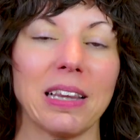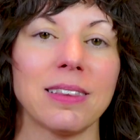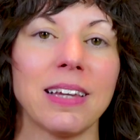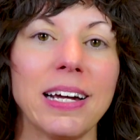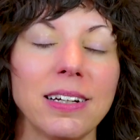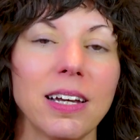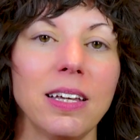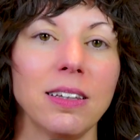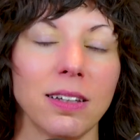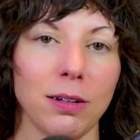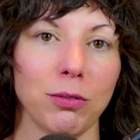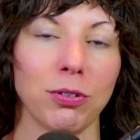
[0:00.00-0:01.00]
Light
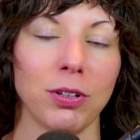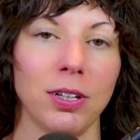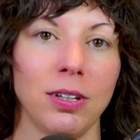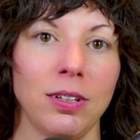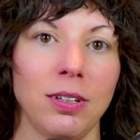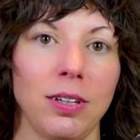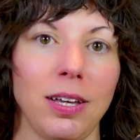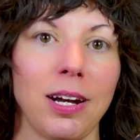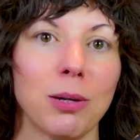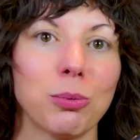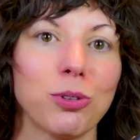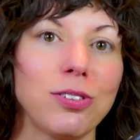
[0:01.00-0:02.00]
and love.
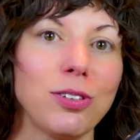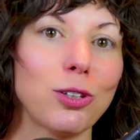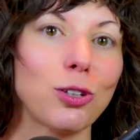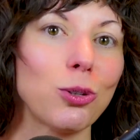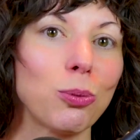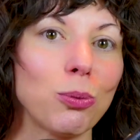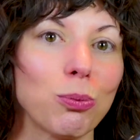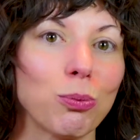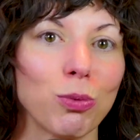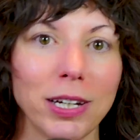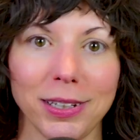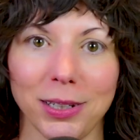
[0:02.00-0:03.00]
And I will see you
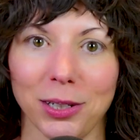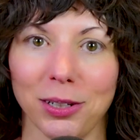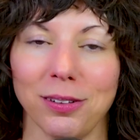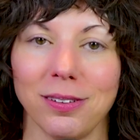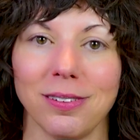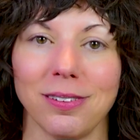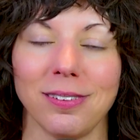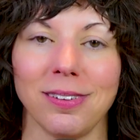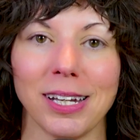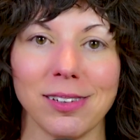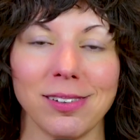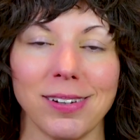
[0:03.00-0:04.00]
right here
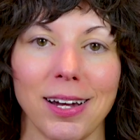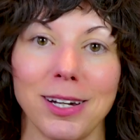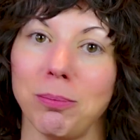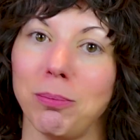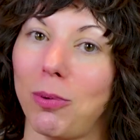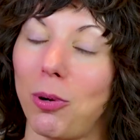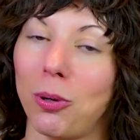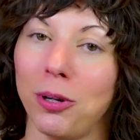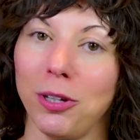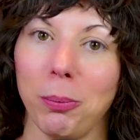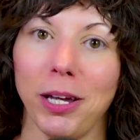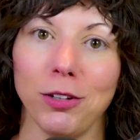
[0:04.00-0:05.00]
next time
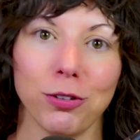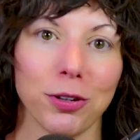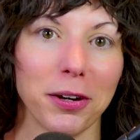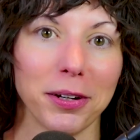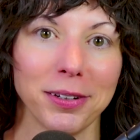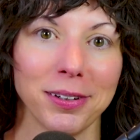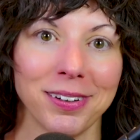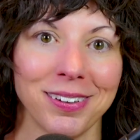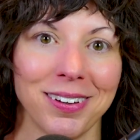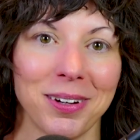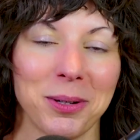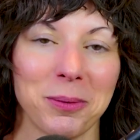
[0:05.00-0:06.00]
or on the Patreon.
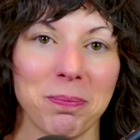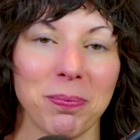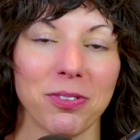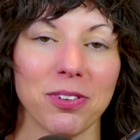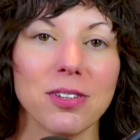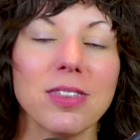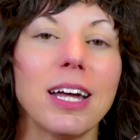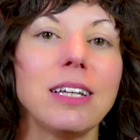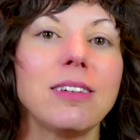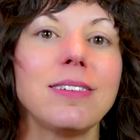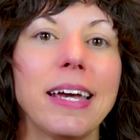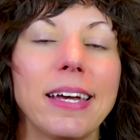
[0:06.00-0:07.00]
Till
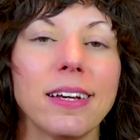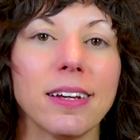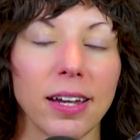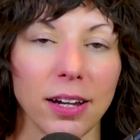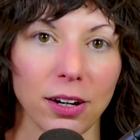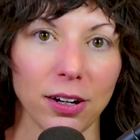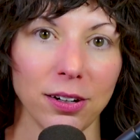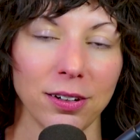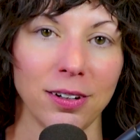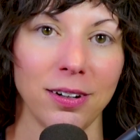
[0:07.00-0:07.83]
then, take care.